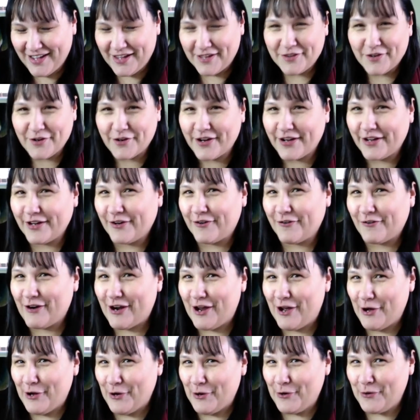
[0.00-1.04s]
They're gonna
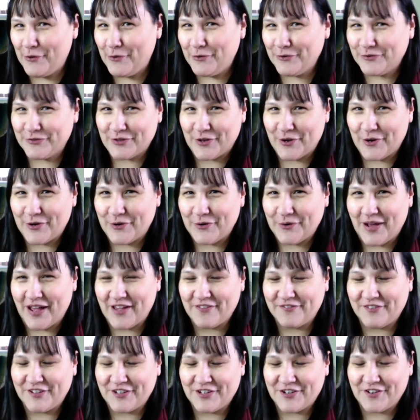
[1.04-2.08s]
grow, so I
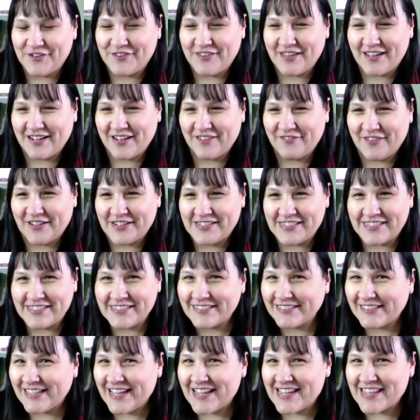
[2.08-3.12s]
figure that if I
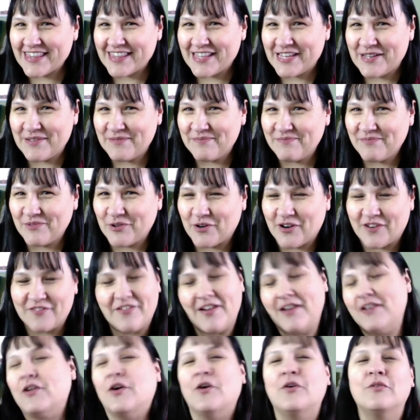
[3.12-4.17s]
didn't like them, or if
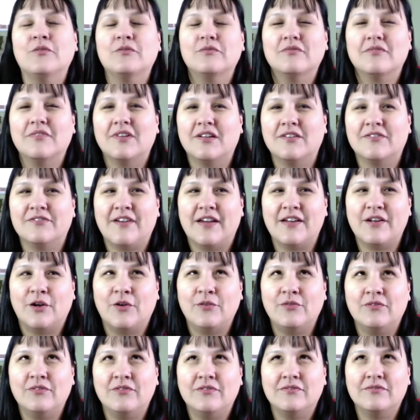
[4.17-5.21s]
I don't
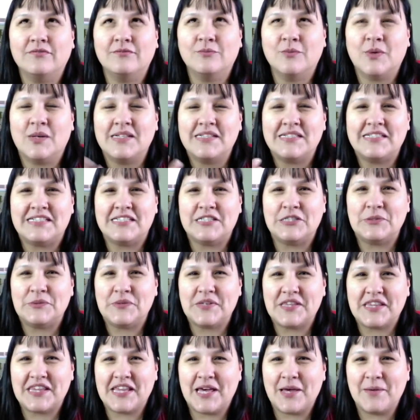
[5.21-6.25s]
want to deal
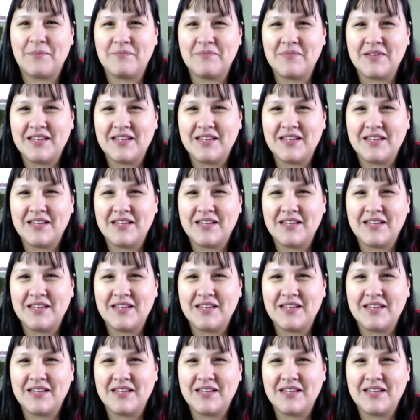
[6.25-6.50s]
with them,